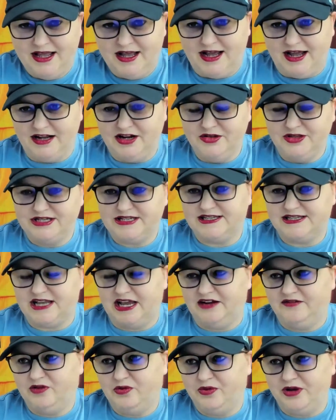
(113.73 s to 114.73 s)
I know this is
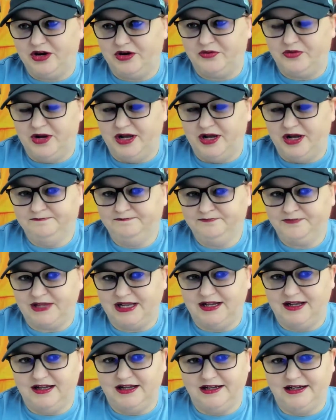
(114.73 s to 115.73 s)
kind of a weird one.
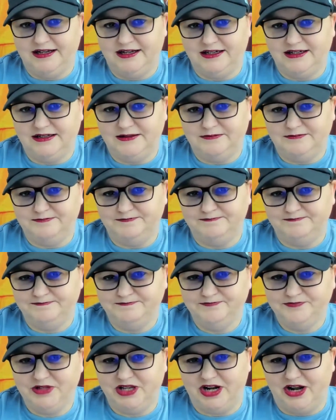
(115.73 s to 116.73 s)
I
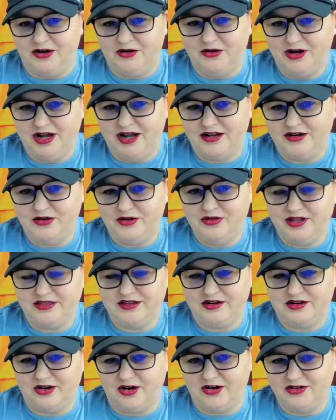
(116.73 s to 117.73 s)
know that
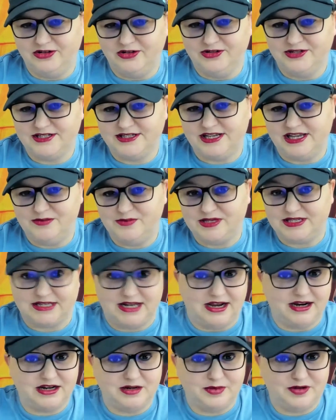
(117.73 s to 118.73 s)
the Cardinals team is
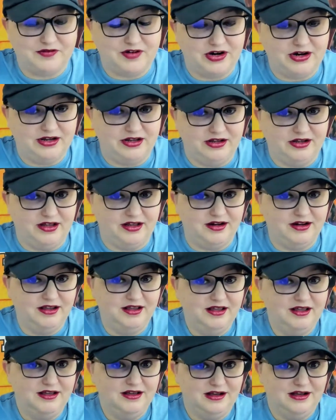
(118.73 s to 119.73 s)
not going to be very good,
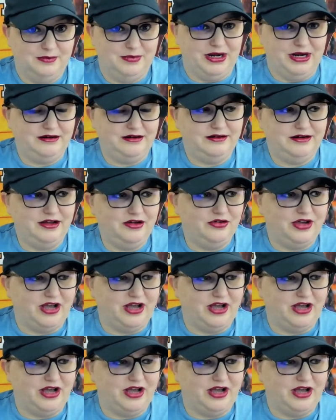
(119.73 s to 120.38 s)
but I don't know.